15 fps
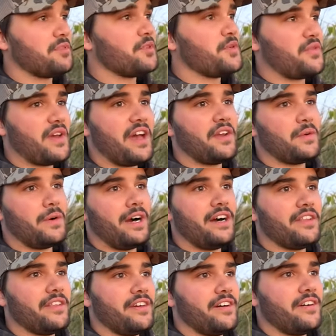bird we've had in a
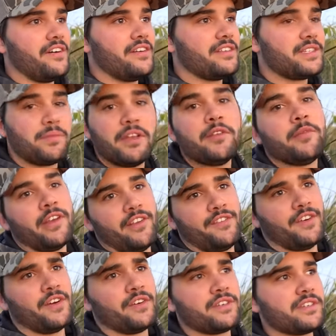while though. It's been a minute,
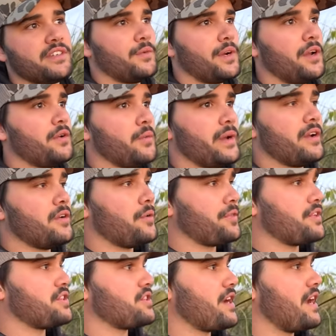folks. We don't we don't know what
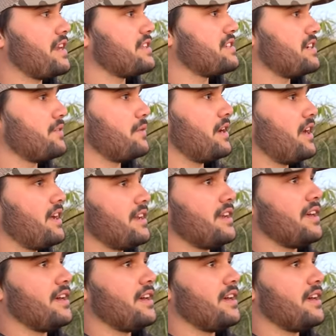the strat is here. We're not